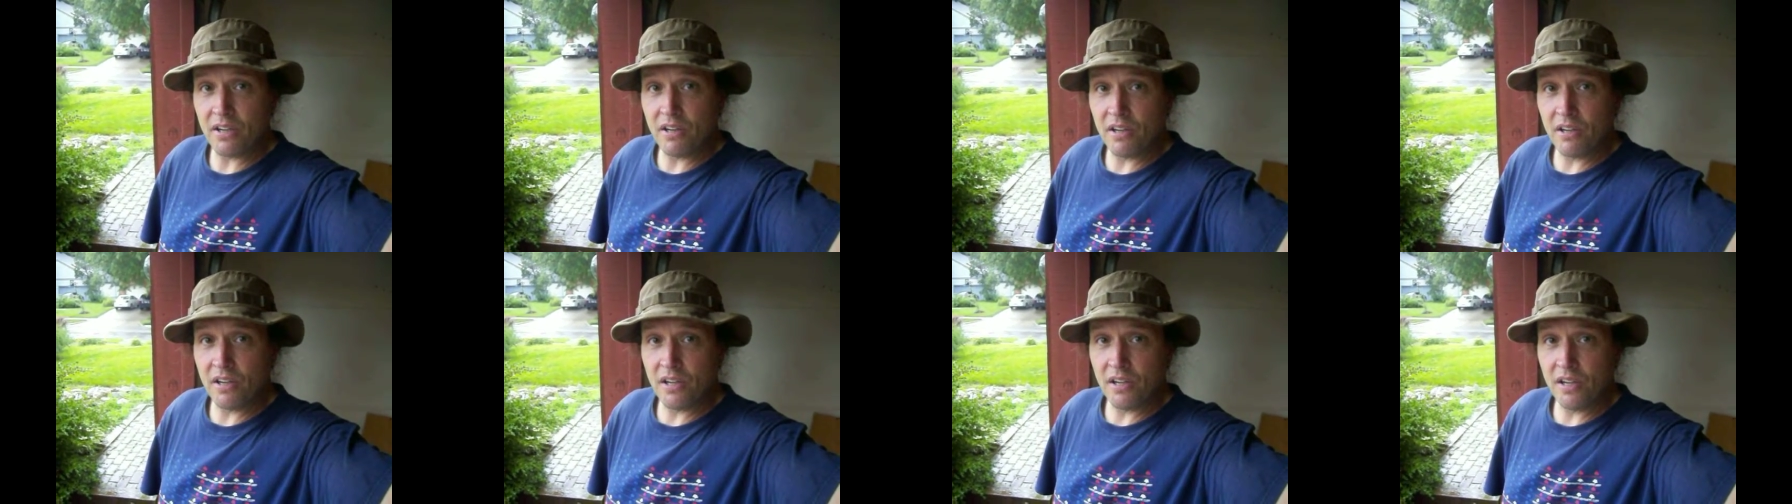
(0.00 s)

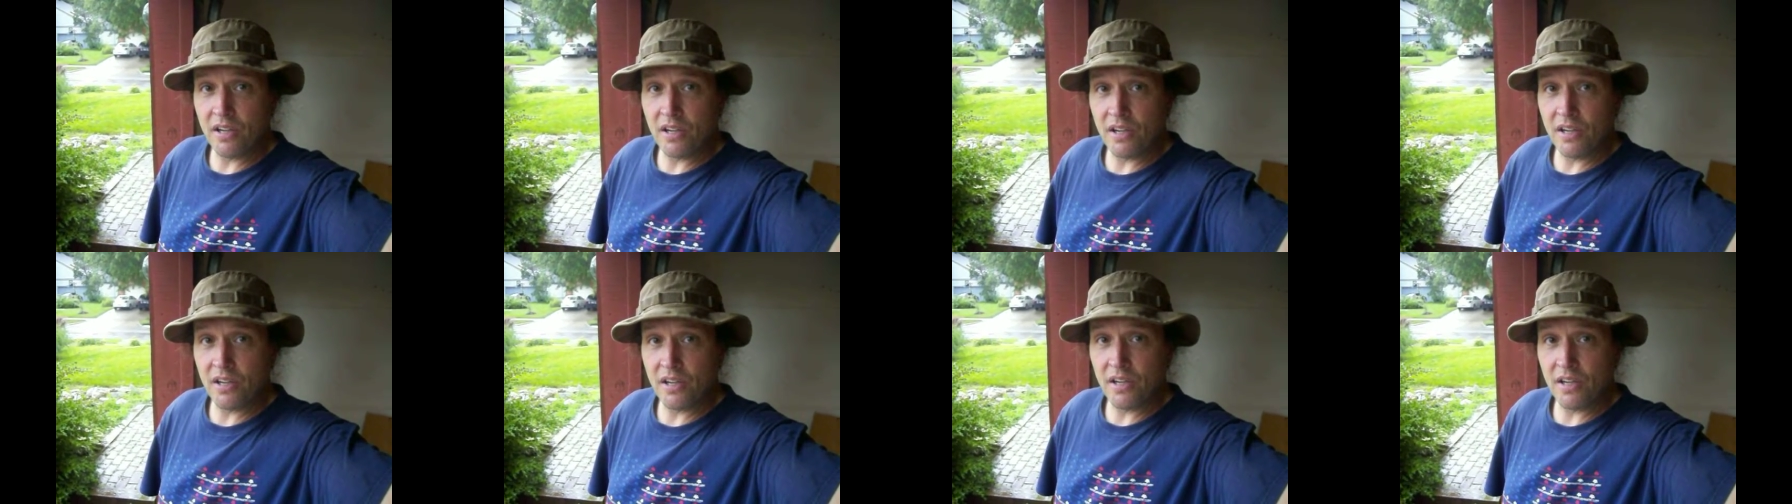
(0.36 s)

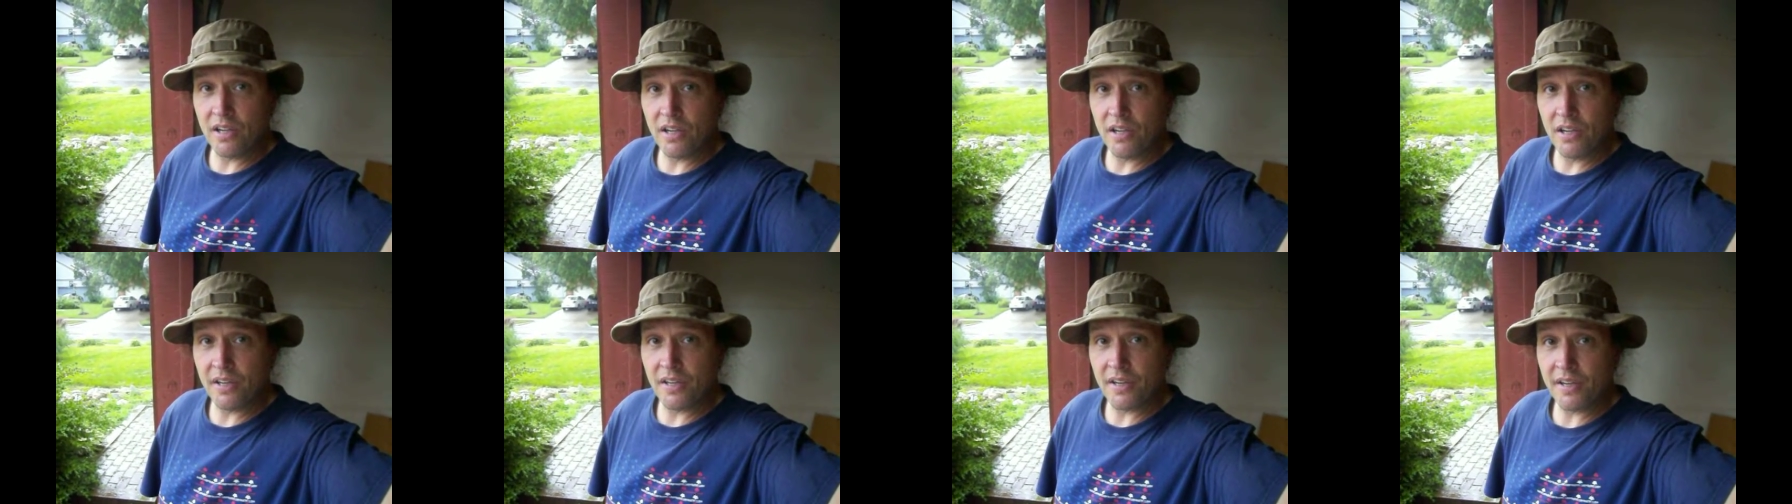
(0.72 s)

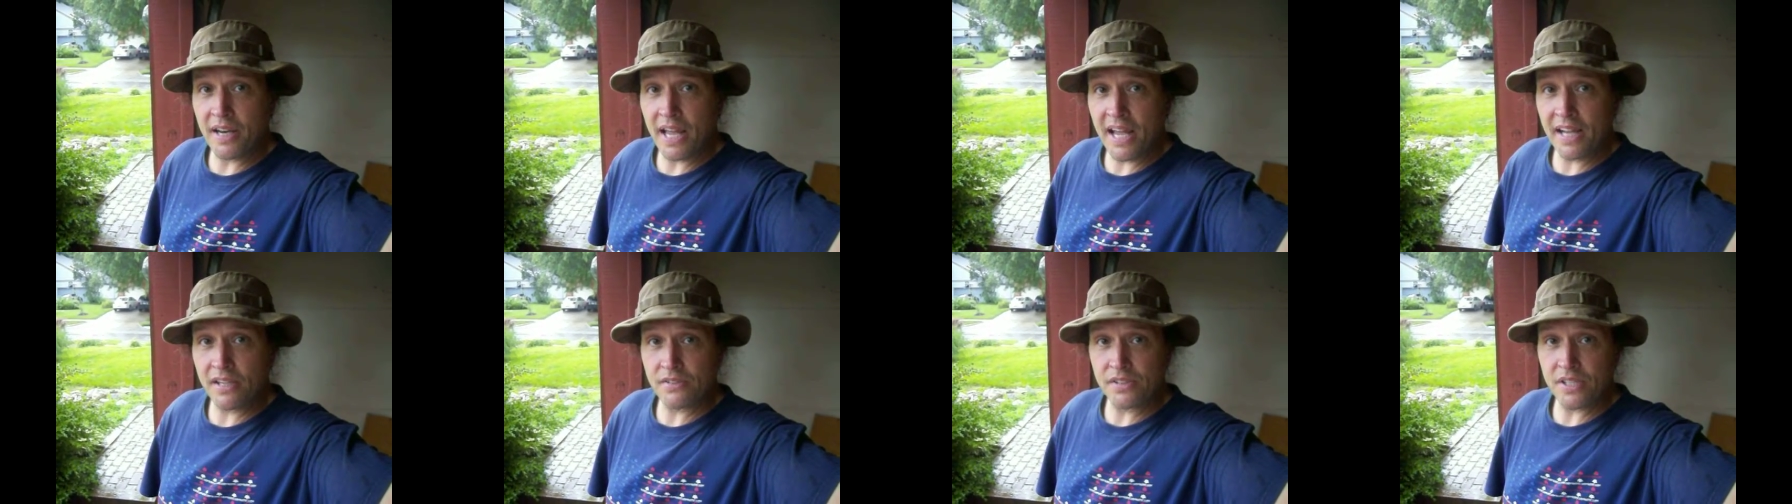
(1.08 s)
on
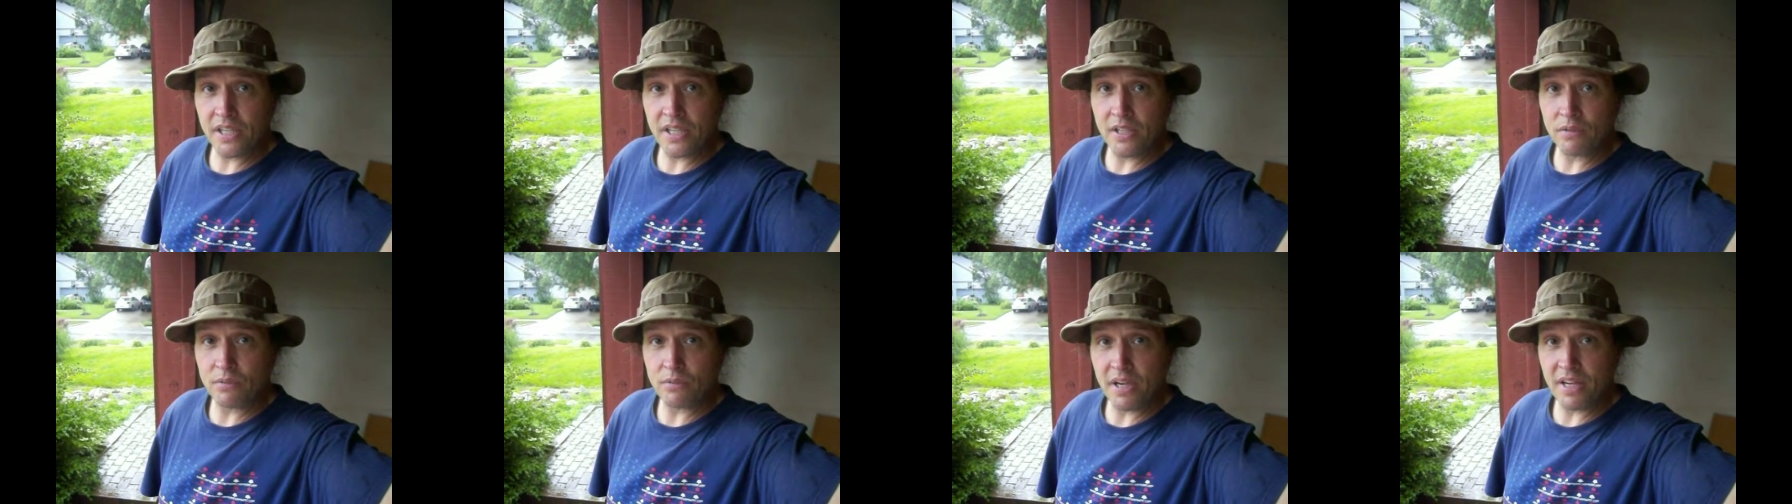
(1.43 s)

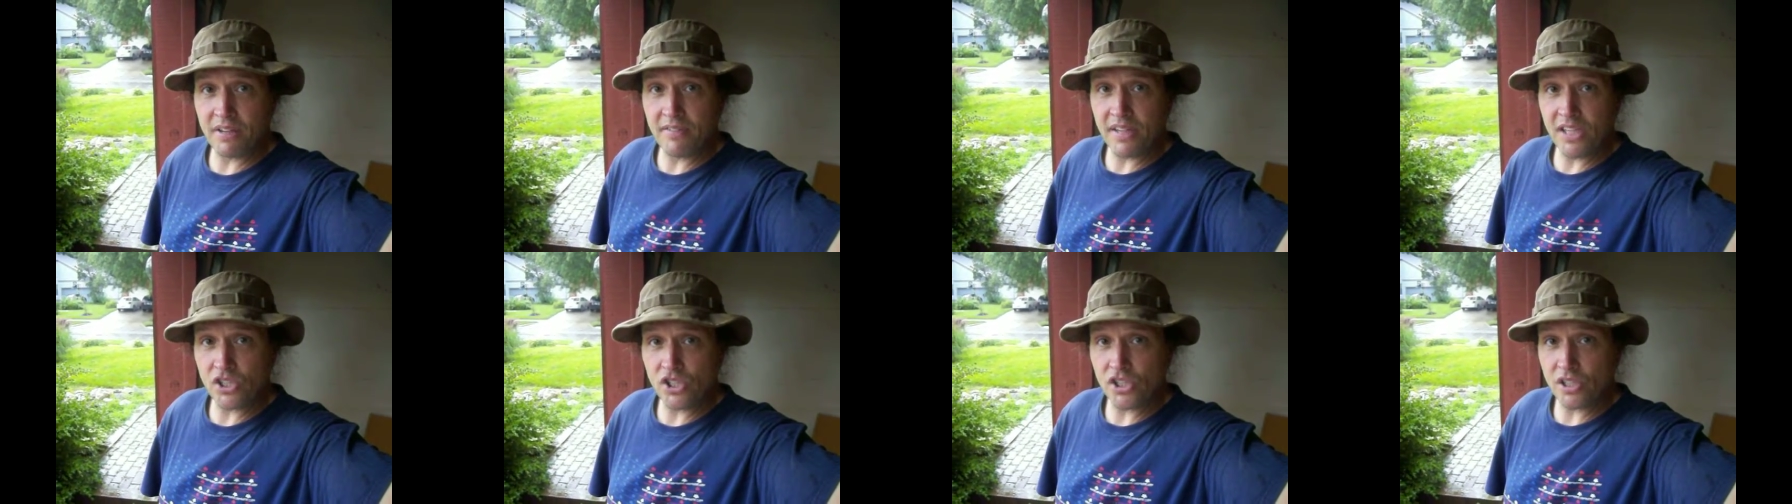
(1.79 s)
housing
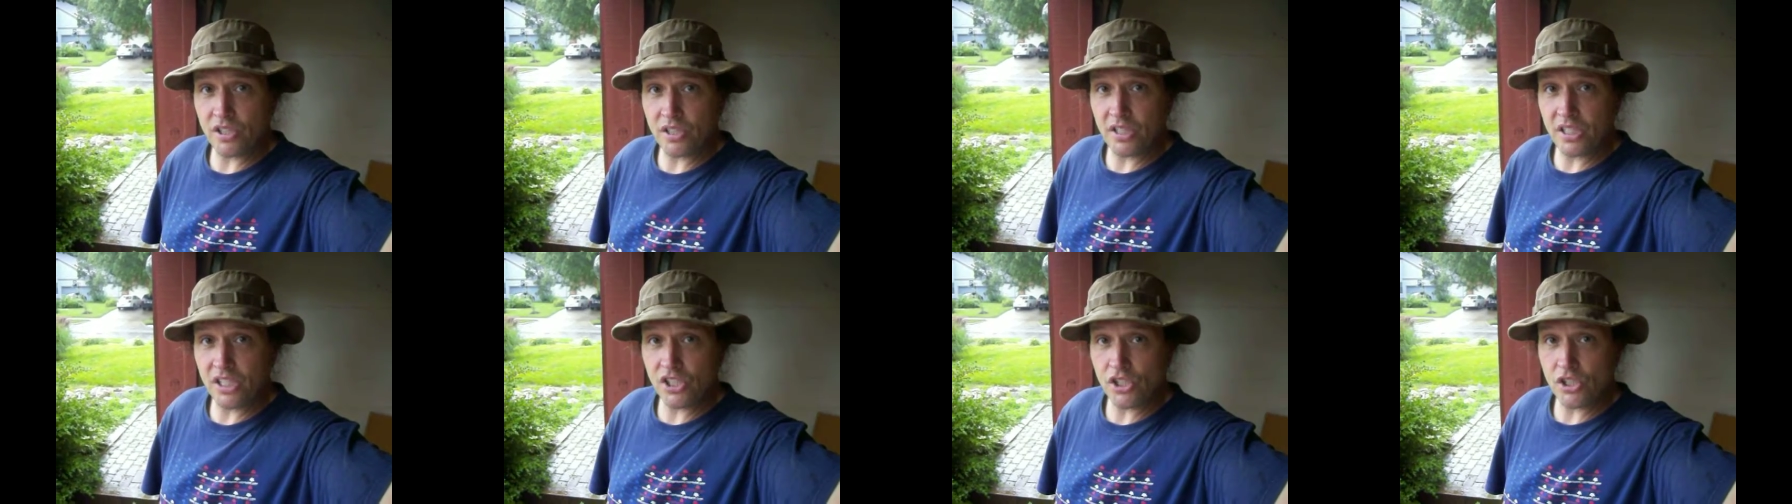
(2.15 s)
renovation
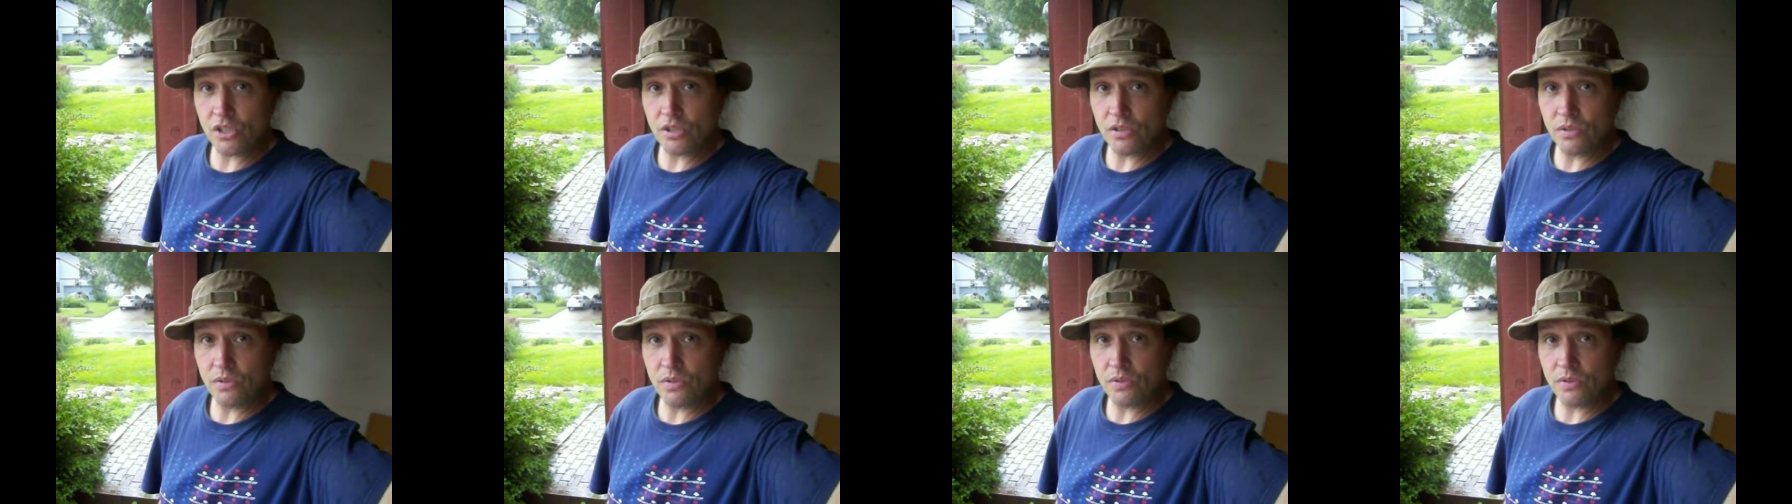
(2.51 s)

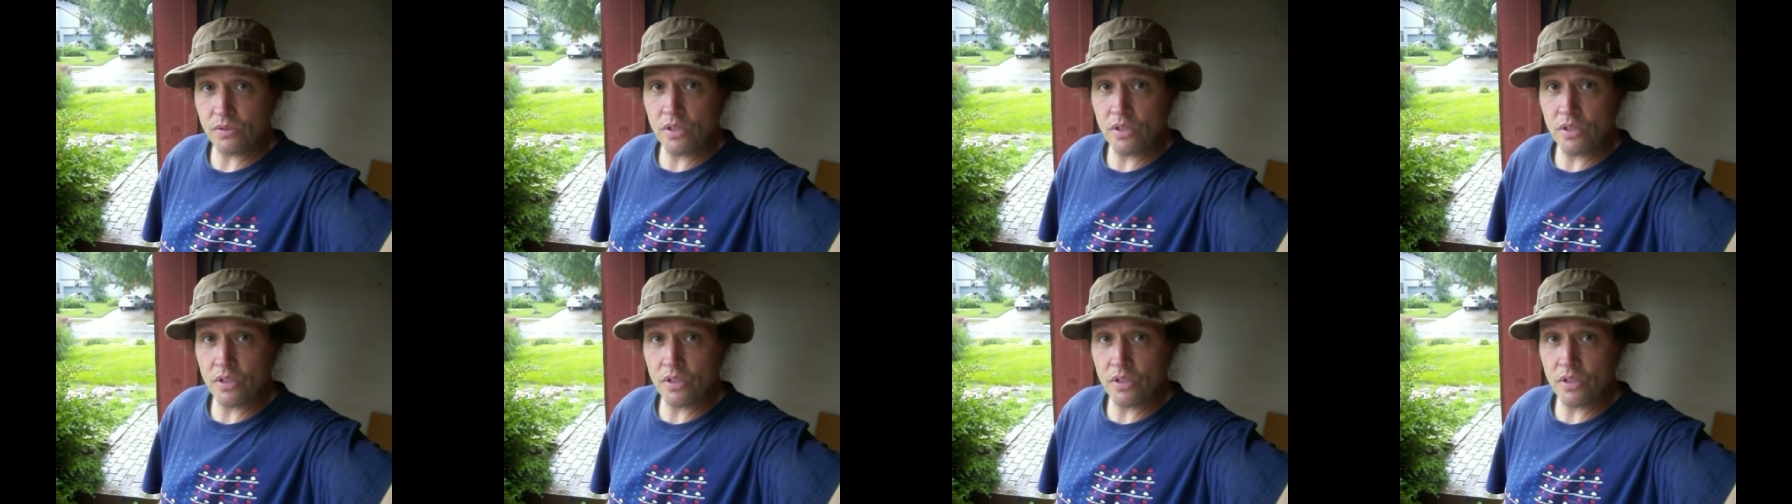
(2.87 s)
issues.